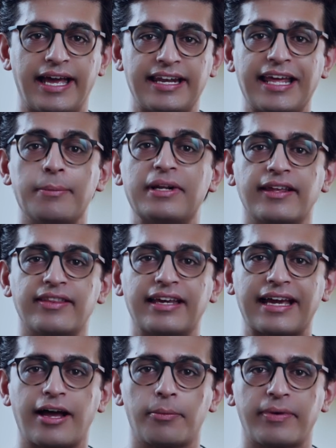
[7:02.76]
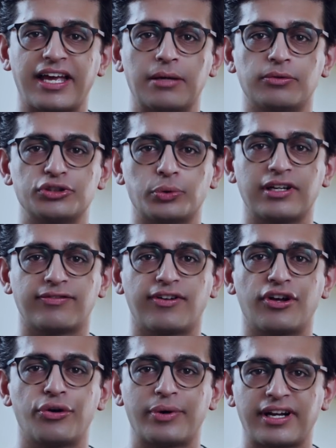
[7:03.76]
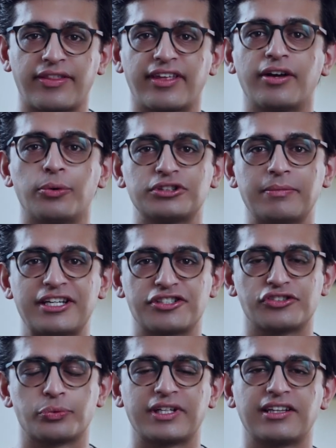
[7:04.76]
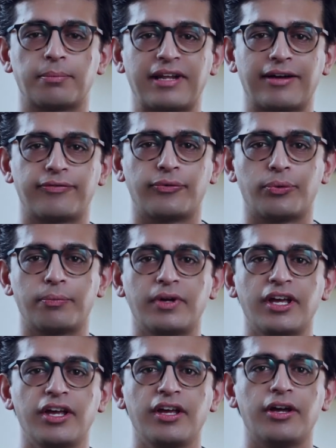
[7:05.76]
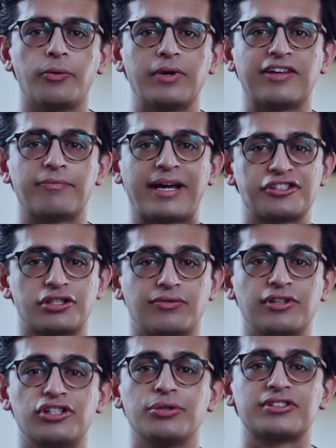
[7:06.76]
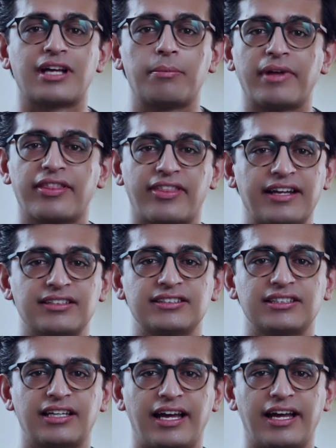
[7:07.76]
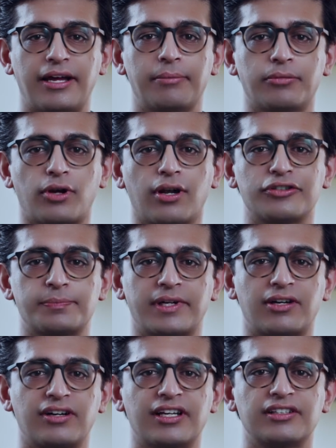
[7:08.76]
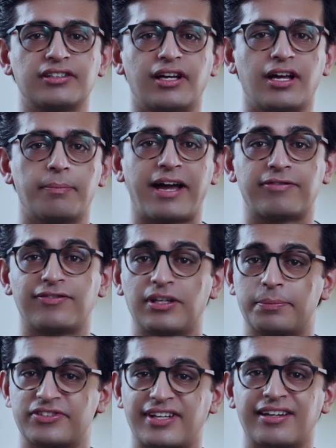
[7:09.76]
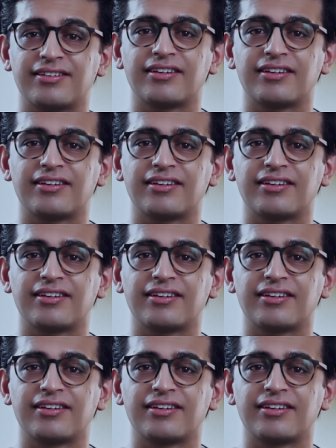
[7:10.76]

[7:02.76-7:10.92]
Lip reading: enabling the account payables workflow and other automations within the platform, we have managed to reduce our month-end close period by 50%.